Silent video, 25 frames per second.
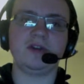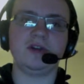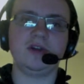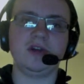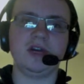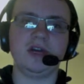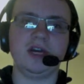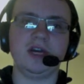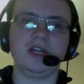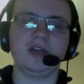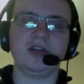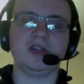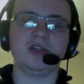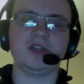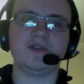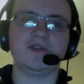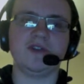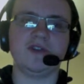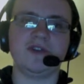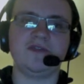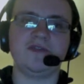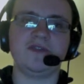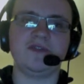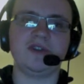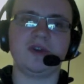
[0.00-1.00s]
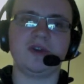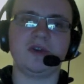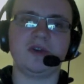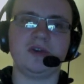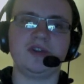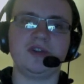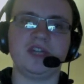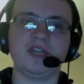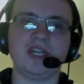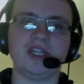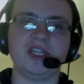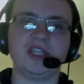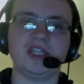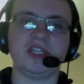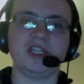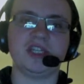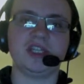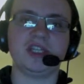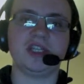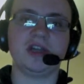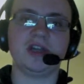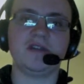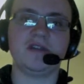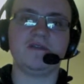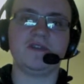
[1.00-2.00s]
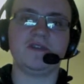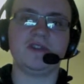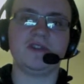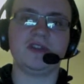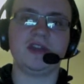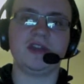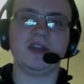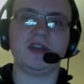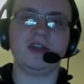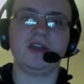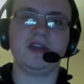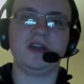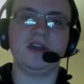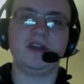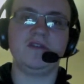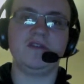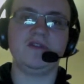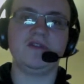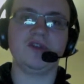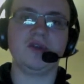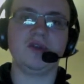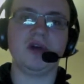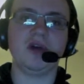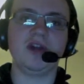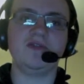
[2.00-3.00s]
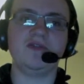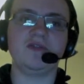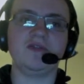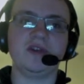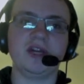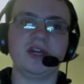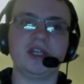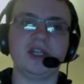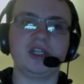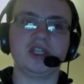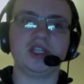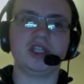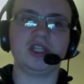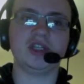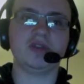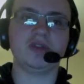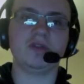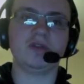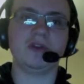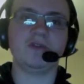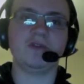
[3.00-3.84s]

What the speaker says: announcer like for the contest and stuff, and for the live reactions to the Royal